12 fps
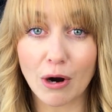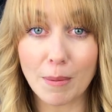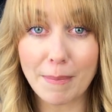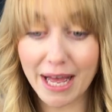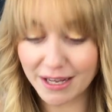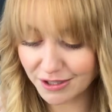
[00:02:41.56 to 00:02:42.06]
our
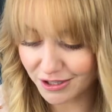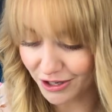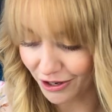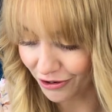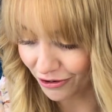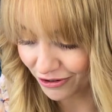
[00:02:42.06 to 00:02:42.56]

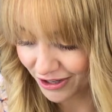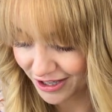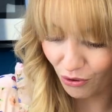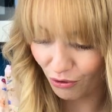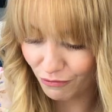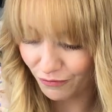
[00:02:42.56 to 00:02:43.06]
pesto
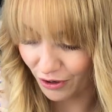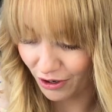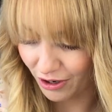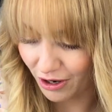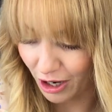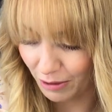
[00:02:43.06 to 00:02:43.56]

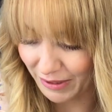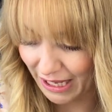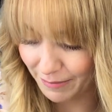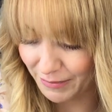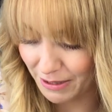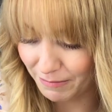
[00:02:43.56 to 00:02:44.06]
over our
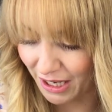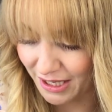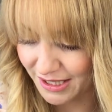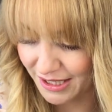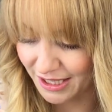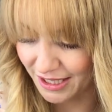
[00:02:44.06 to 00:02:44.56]
black bean
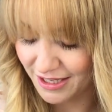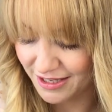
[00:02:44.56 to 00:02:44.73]
pasta.